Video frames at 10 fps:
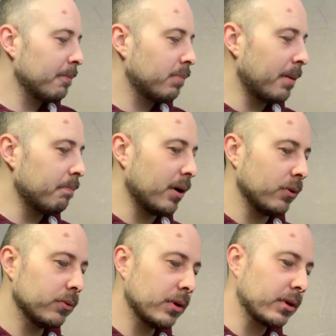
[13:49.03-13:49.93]
Blood
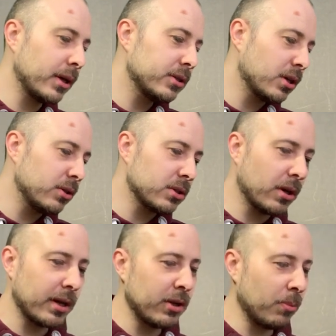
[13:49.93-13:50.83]
Bowl. Okay, so it's
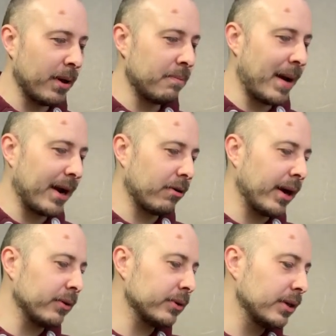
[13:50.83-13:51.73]
like a little bit of
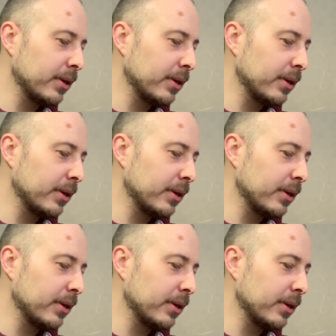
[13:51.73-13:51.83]
background.